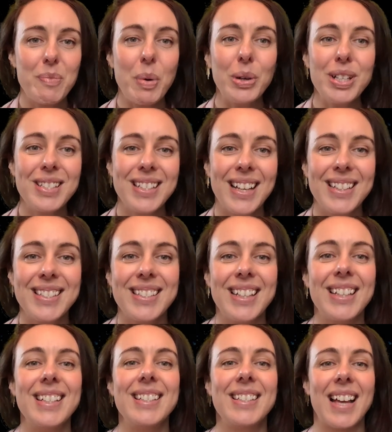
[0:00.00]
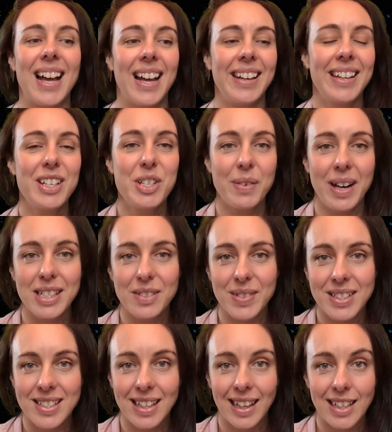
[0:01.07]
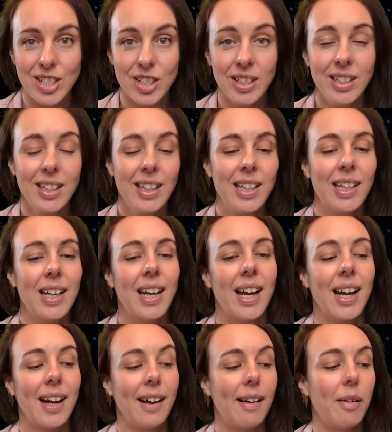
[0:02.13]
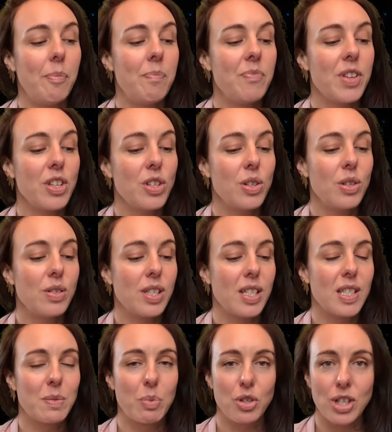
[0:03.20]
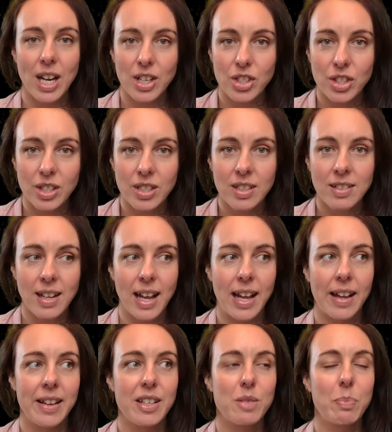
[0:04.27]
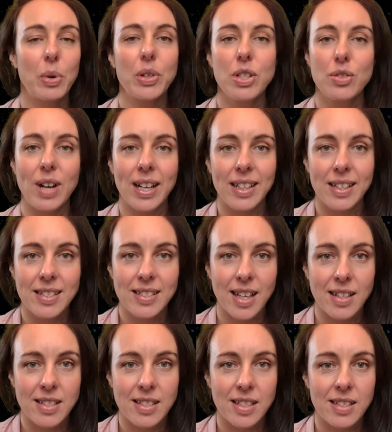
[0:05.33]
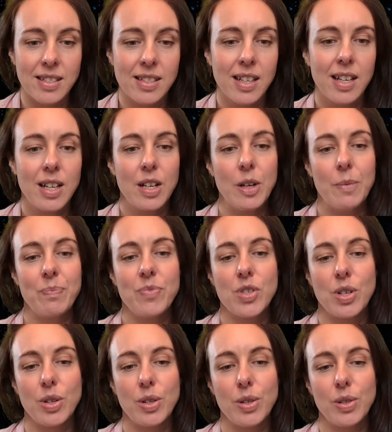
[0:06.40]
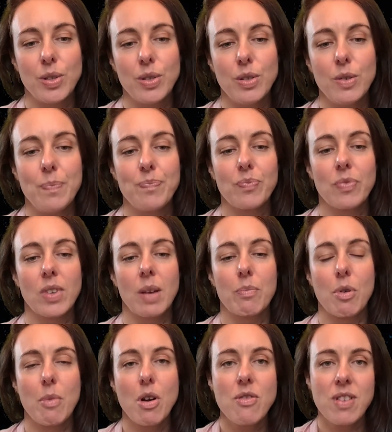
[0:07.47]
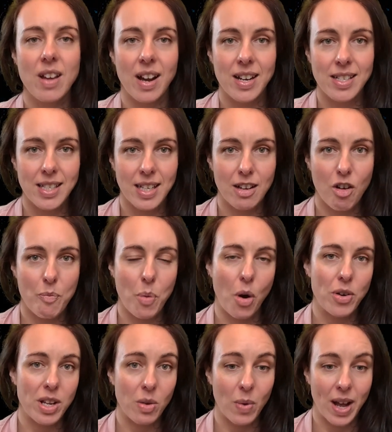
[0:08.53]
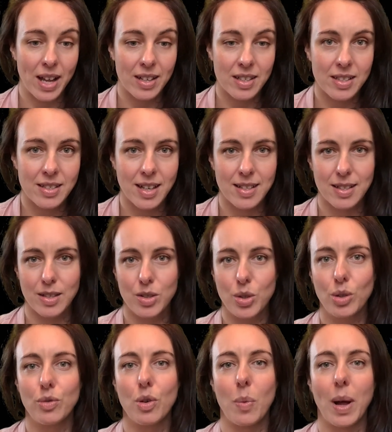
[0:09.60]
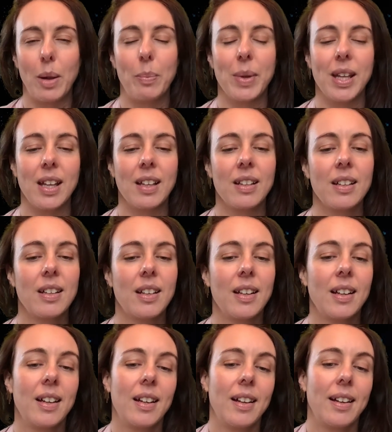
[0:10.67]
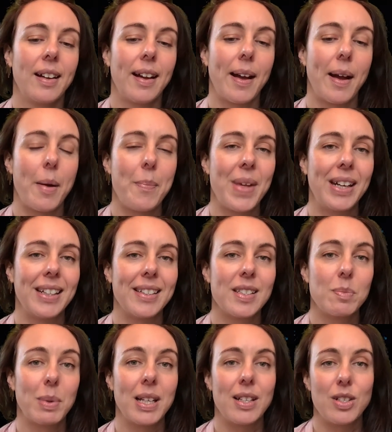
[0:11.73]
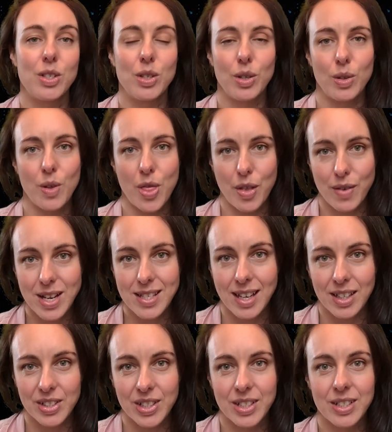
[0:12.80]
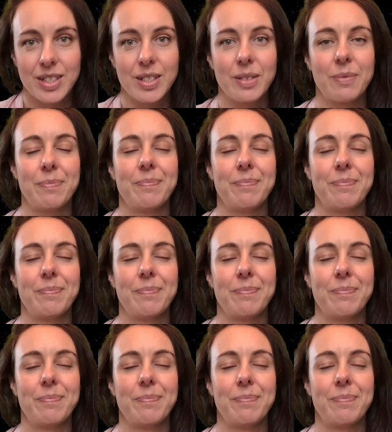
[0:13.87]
BodySense is an interactive installation um, that uses projection and body tracking sensors to promote the idea of body awareness as a tool for well-being. Um, and it is split into three sections.